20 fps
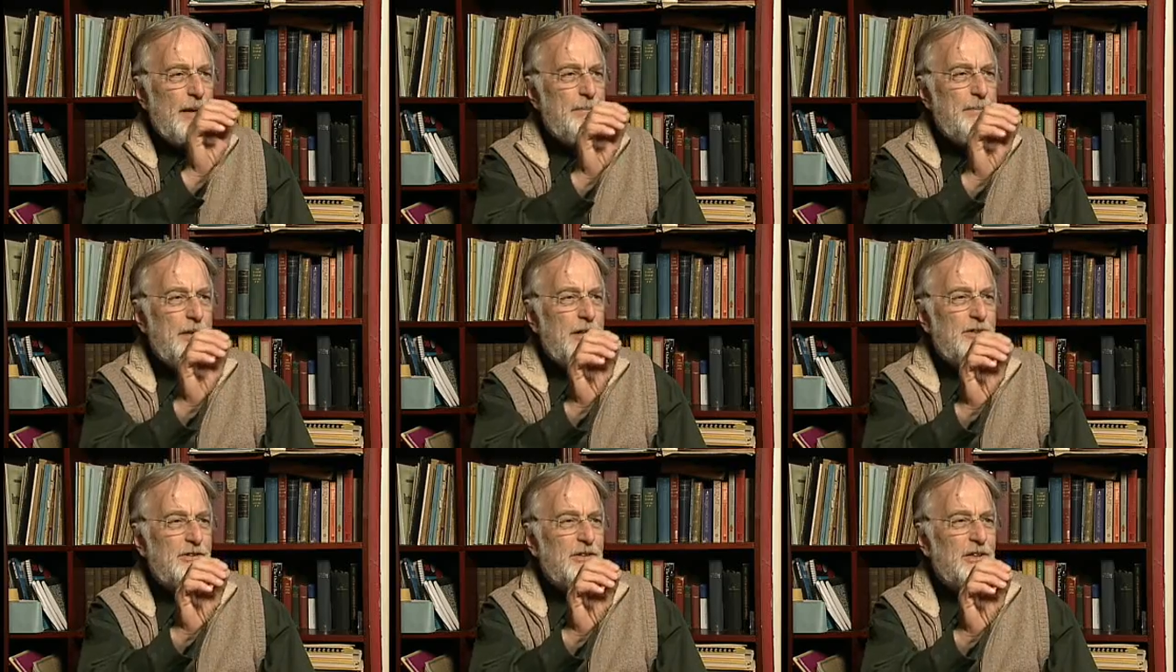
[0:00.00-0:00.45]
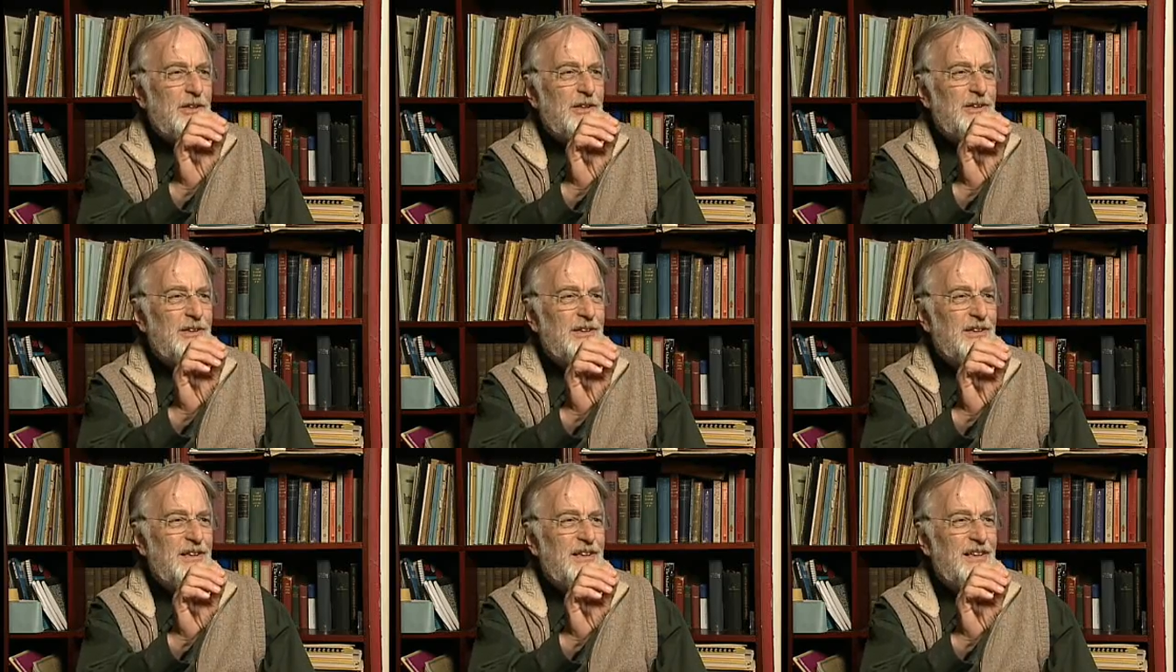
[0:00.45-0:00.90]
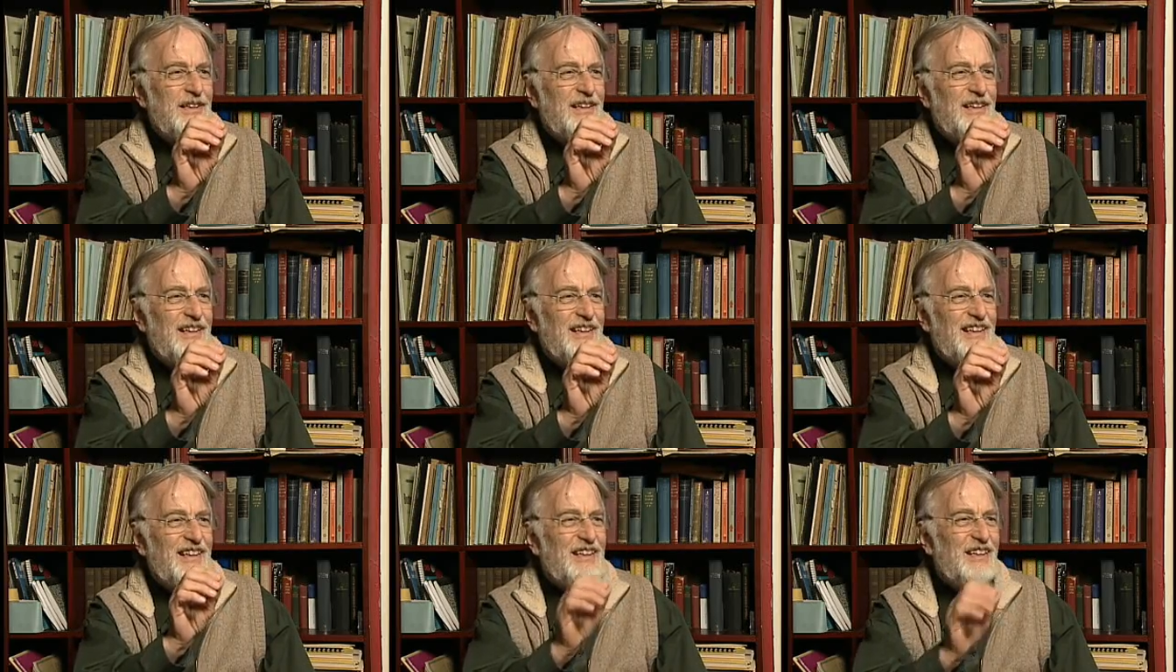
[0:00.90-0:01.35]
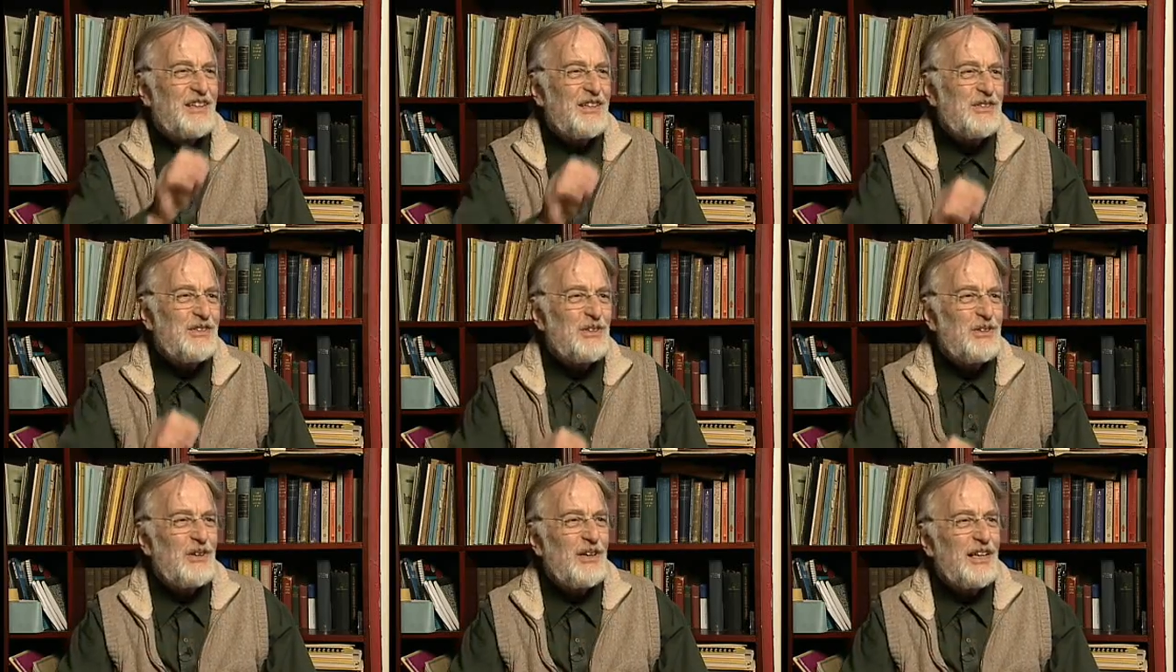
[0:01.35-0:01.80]
by pixel.
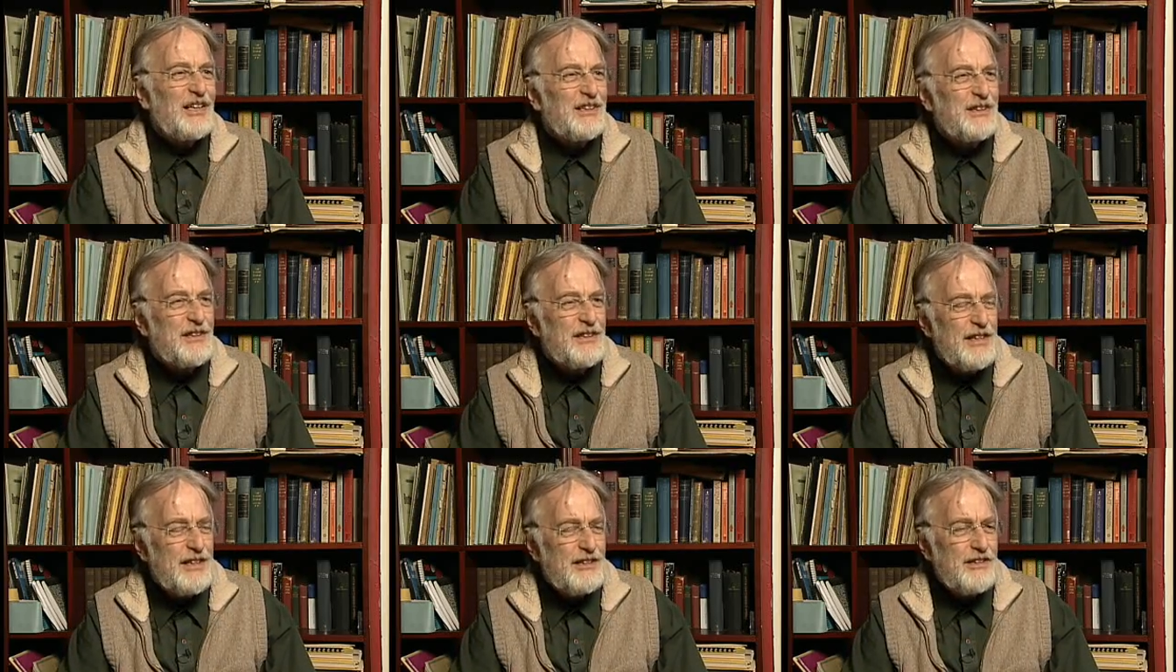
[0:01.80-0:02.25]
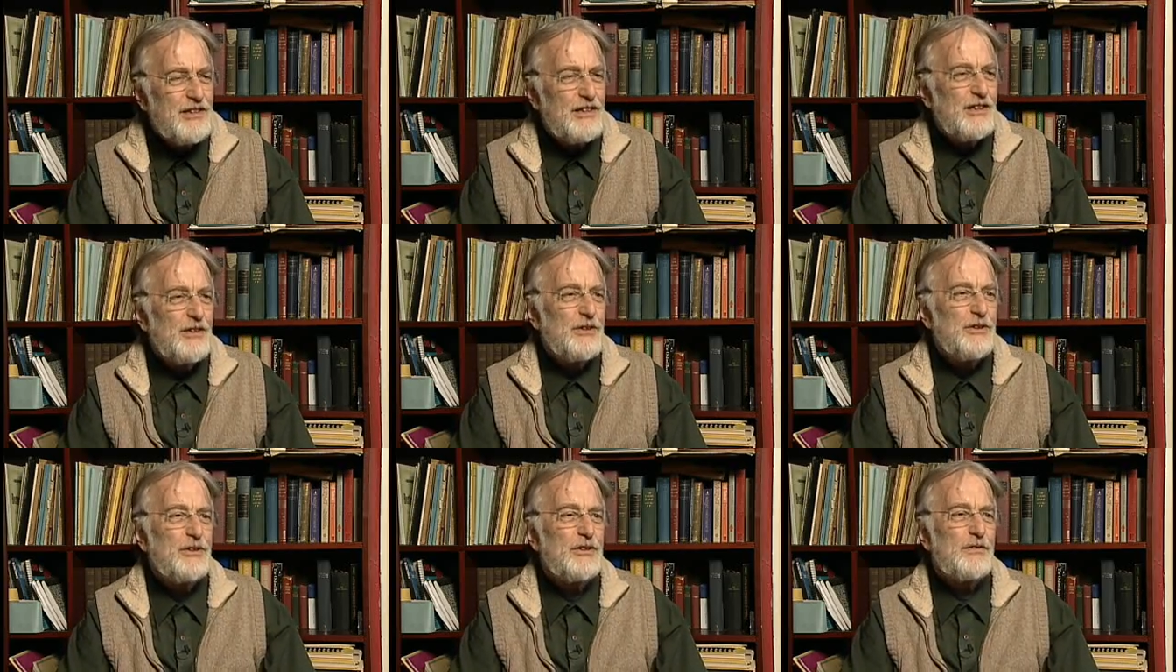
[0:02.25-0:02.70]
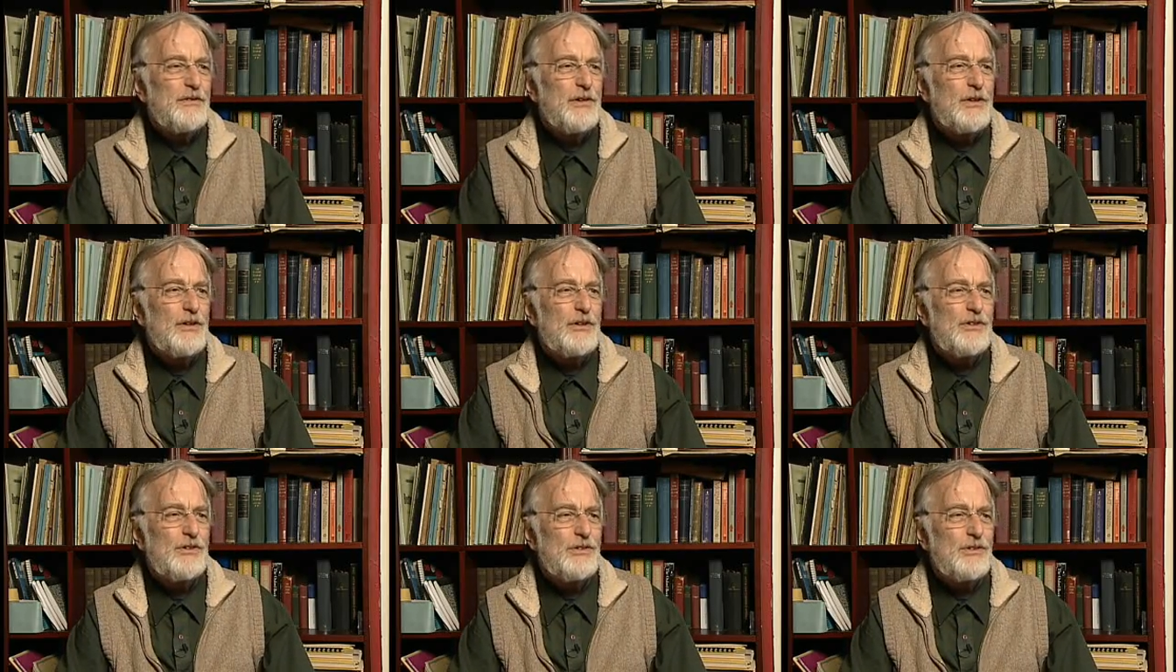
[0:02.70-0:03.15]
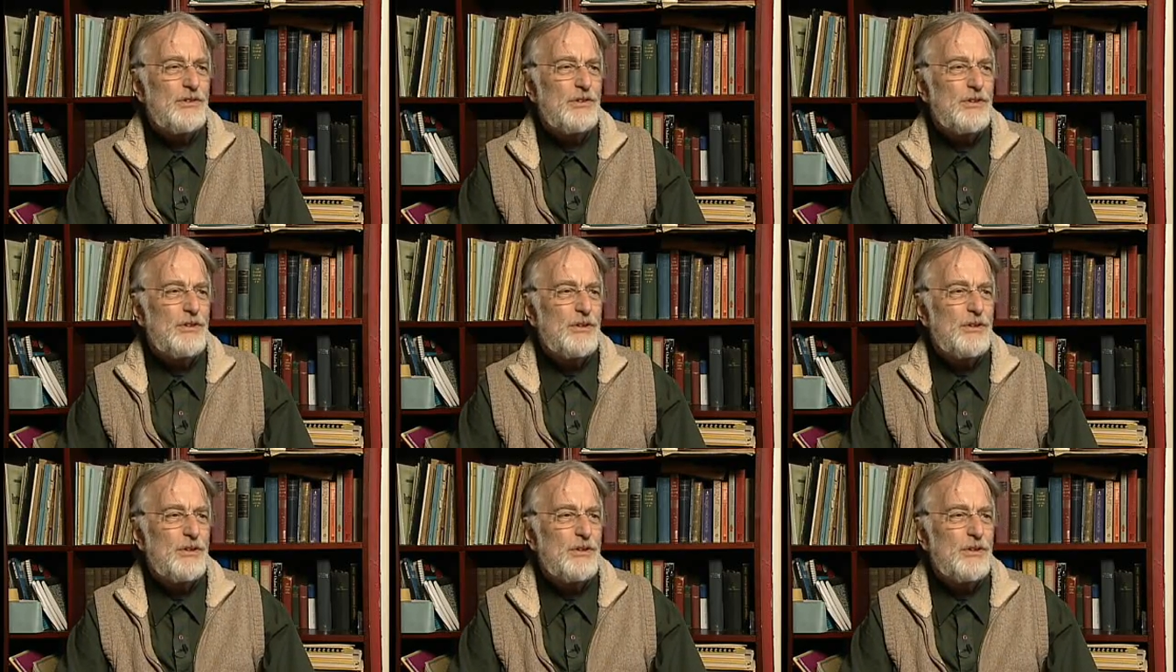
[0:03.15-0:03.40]
So a digital universe